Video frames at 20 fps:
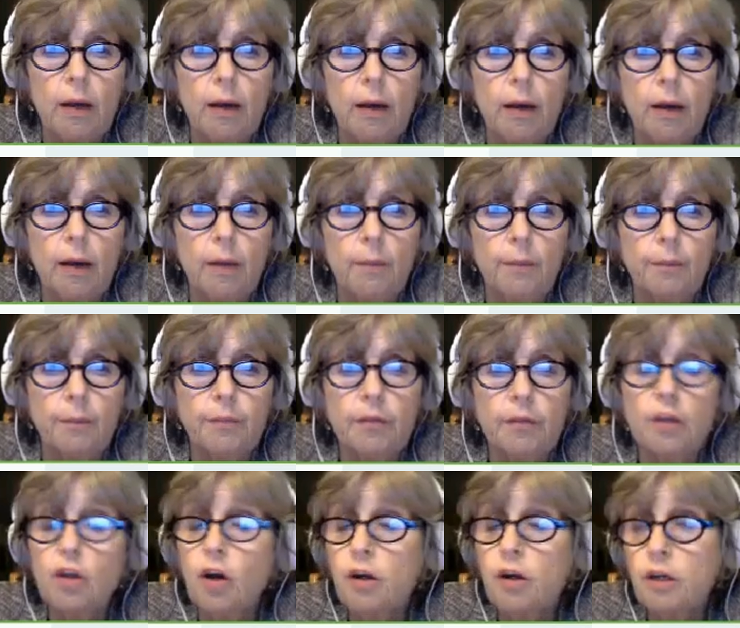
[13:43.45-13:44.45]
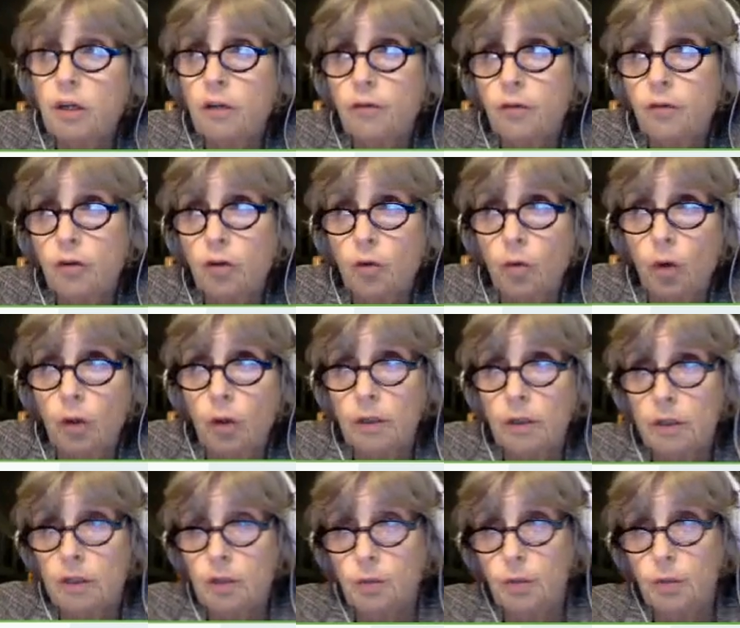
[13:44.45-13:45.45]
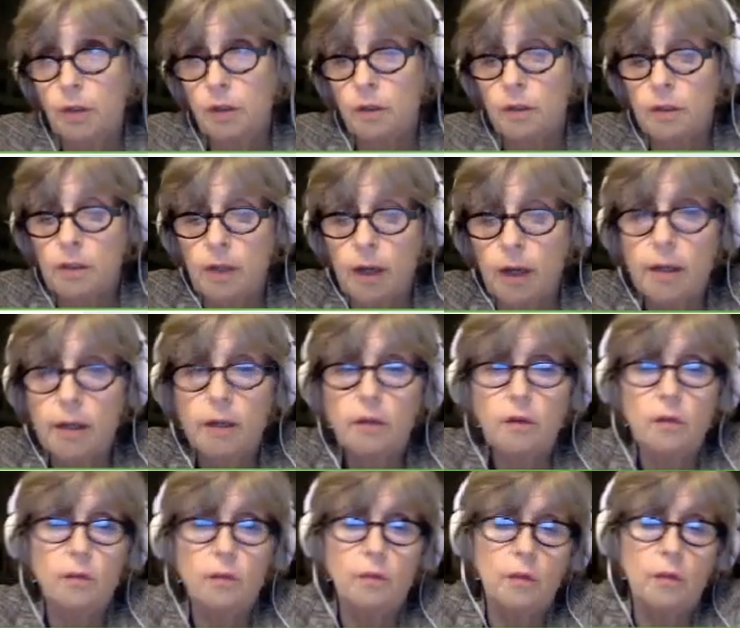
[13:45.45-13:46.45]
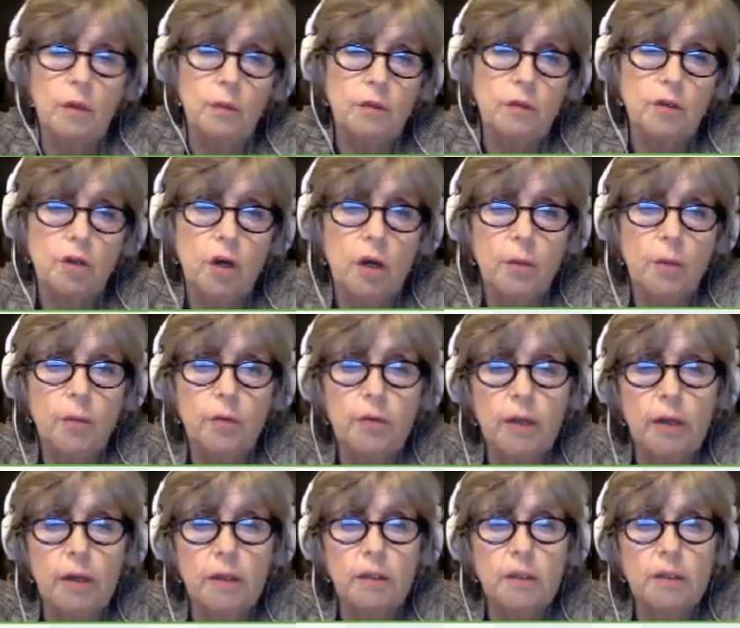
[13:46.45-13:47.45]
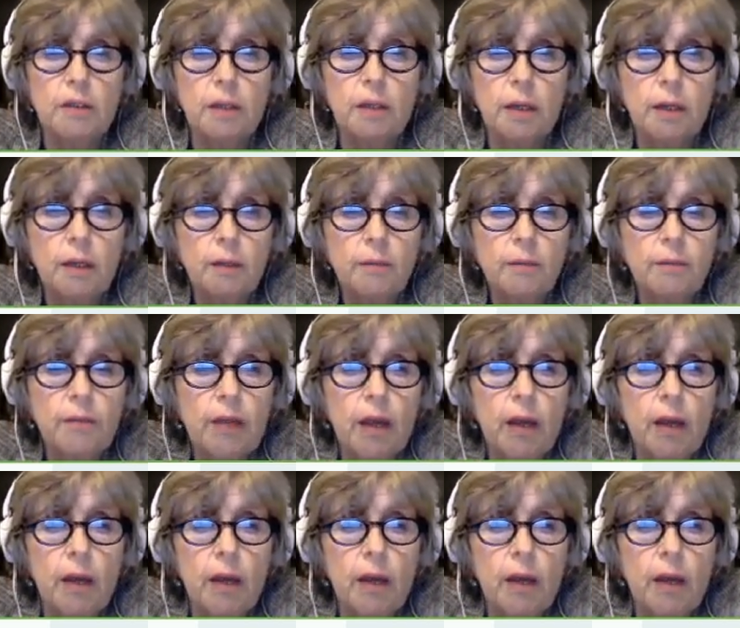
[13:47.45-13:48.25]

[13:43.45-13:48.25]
Not enough good quality sweet in the diet, and we'll talk about that in a second.